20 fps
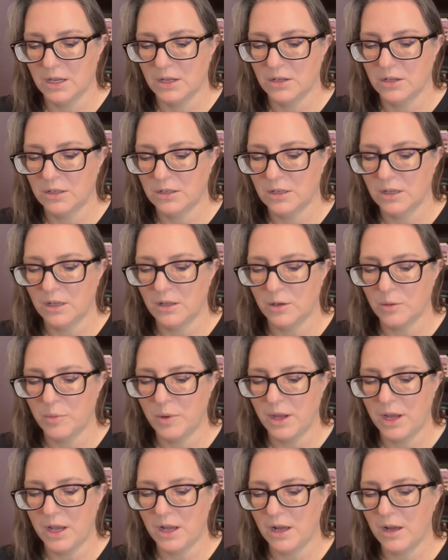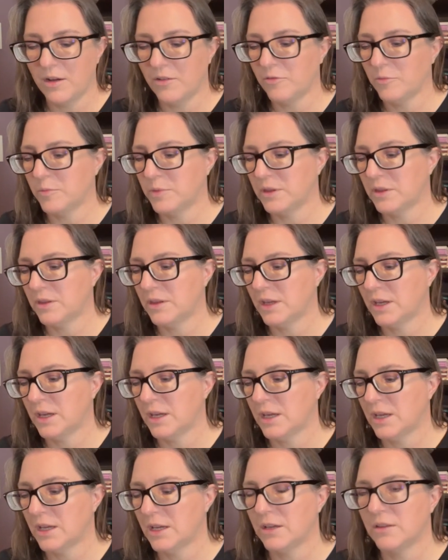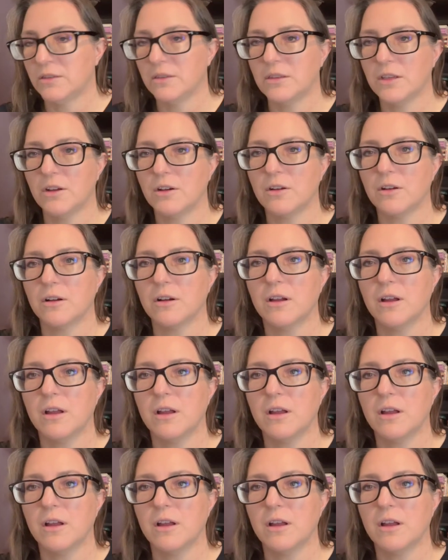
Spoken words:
Good color payoff, but they're